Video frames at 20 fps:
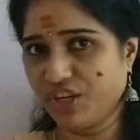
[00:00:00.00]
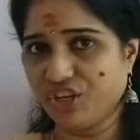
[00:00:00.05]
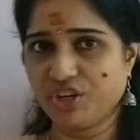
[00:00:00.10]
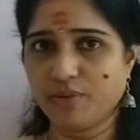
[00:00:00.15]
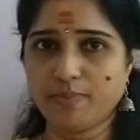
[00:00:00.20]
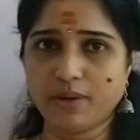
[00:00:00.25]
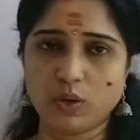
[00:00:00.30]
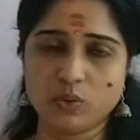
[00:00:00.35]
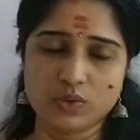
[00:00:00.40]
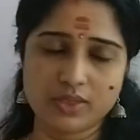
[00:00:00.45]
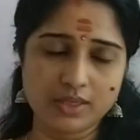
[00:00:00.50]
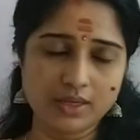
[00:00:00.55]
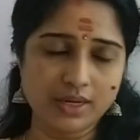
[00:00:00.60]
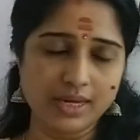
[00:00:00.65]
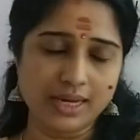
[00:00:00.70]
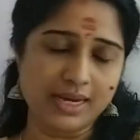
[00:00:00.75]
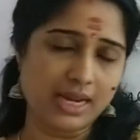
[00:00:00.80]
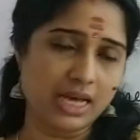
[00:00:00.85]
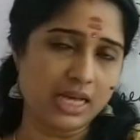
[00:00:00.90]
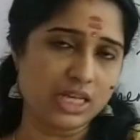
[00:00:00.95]
facial
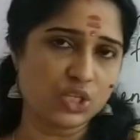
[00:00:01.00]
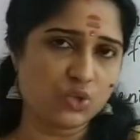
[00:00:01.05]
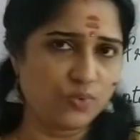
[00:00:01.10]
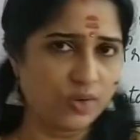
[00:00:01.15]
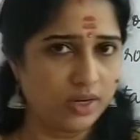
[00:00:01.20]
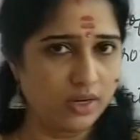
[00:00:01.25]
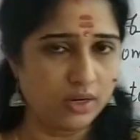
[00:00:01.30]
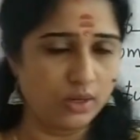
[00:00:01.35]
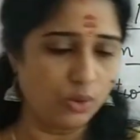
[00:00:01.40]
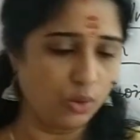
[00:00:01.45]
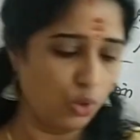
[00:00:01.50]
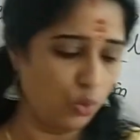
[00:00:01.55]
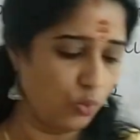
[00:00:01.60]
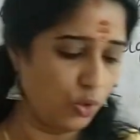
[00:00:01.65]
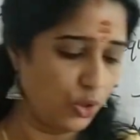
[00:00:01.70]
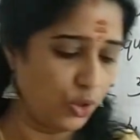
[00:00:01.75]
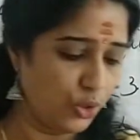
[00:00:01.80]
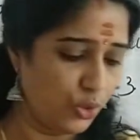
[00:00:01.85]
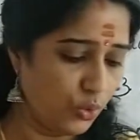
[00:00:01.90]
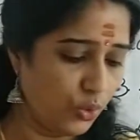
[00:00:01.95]
powder. And last one, you
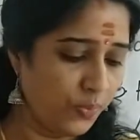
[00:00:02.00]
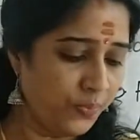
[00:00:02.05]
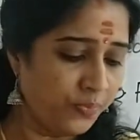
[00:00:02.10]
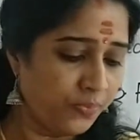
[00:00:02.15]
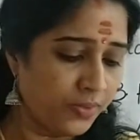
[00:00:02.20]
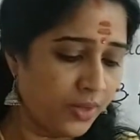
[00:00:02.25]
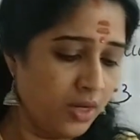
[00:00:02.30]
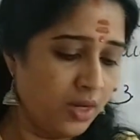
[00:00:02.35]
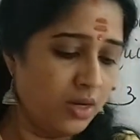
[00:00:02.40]
don't want to do.